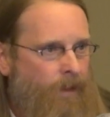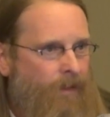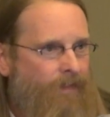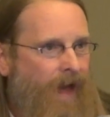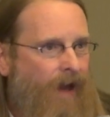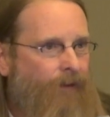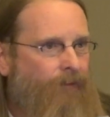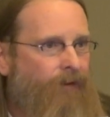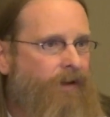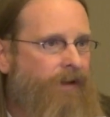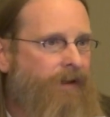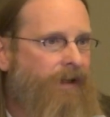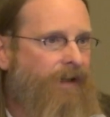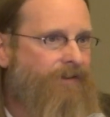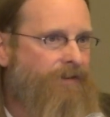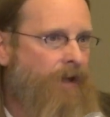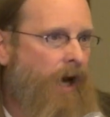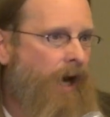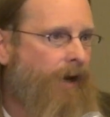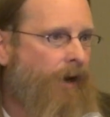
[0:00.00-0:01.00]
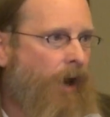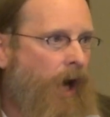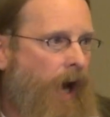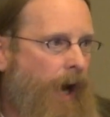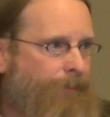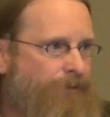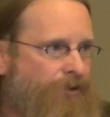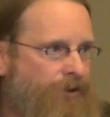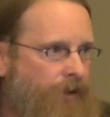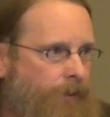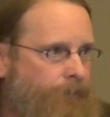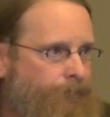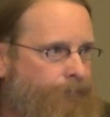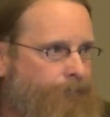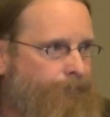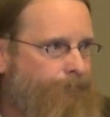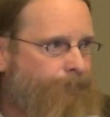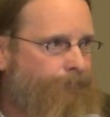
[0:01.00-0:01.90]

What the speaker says: That really is not an option.